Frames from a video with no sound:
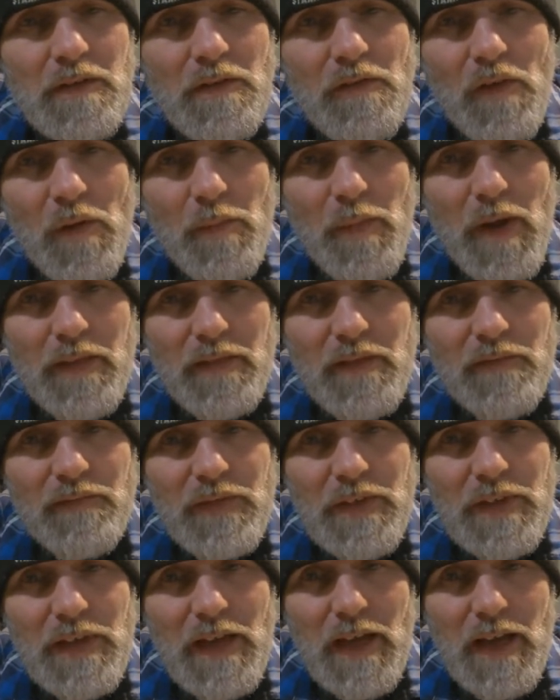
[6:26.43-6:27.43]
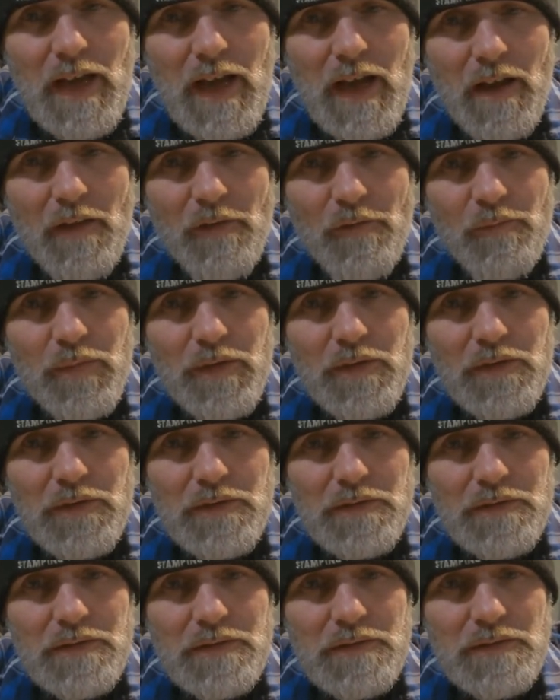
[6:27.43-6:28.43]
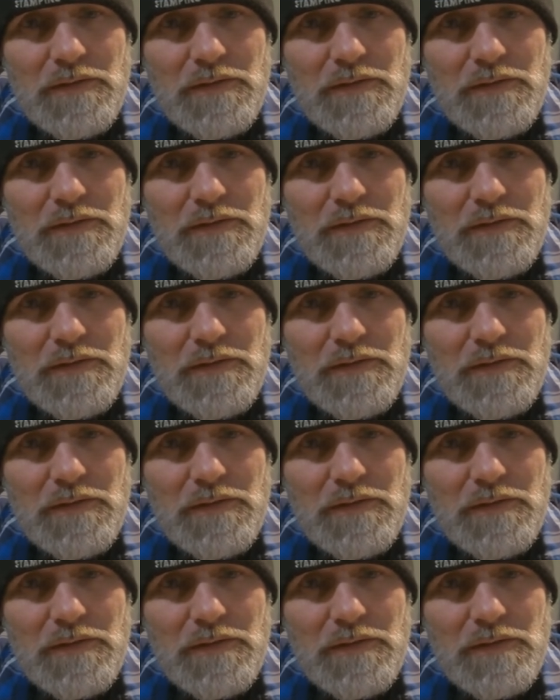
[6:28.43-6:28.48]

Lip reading: So I'm at the VA hospital.